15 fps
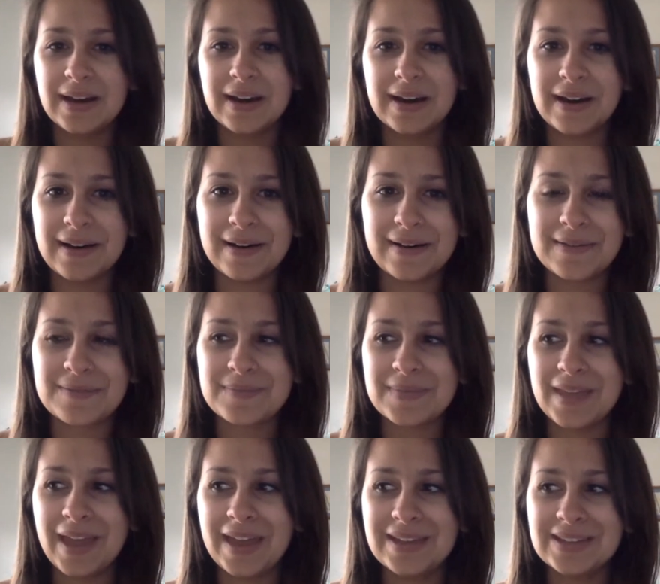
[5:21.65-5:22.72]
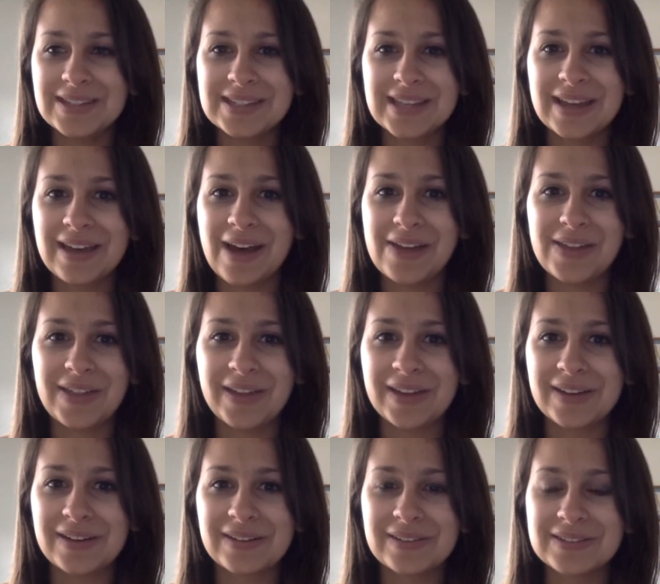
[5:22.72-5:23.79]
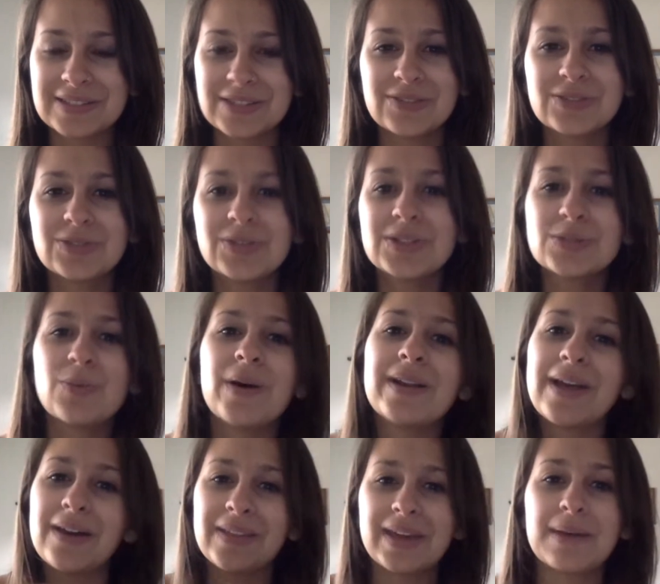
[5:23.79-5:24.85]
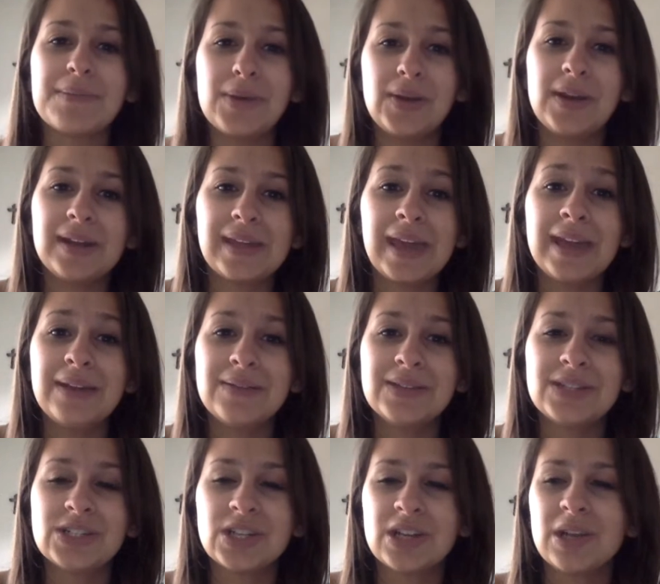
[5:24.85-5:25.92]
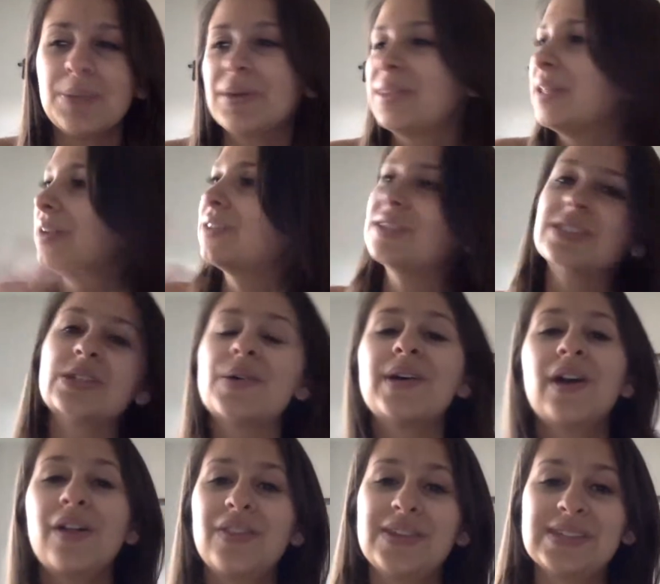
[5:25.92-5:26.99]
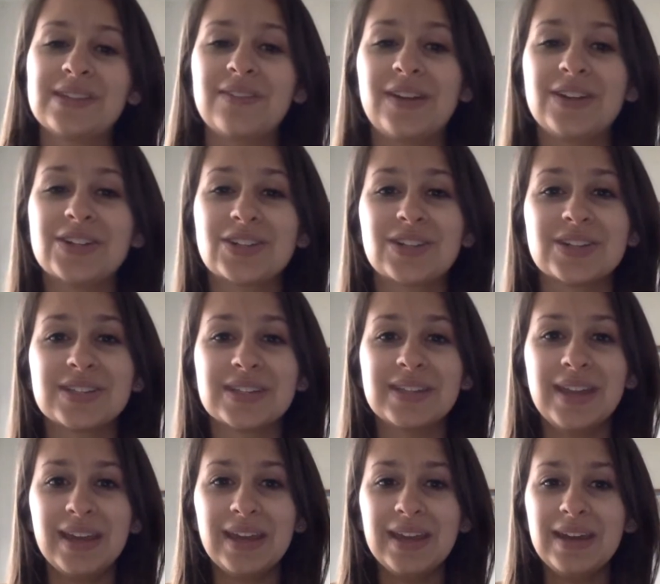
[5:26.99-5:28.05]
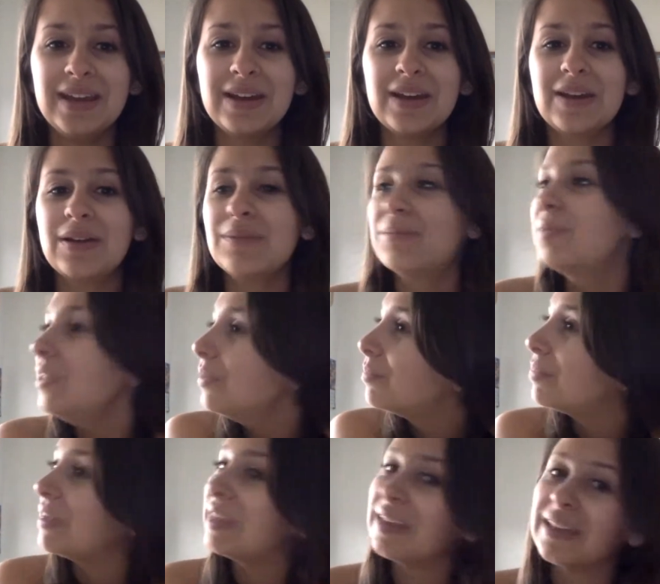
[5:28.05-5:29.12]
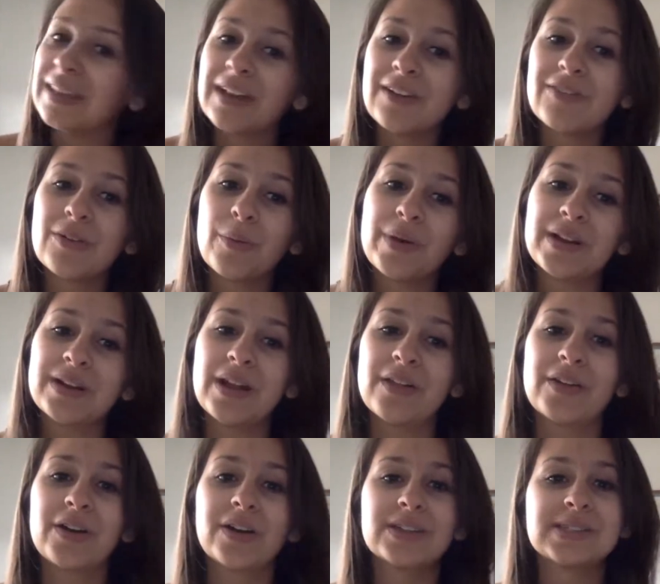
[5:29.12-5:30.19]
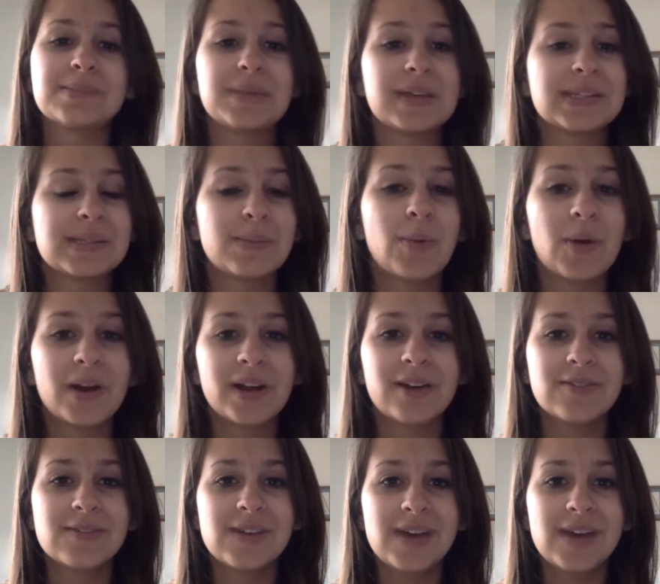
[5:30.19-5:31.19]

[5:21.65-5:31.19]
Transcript: And just how they, like, so it was just one, how they communicated with each other, but then just going on these adventures and, like, really being there for one another and being supportive.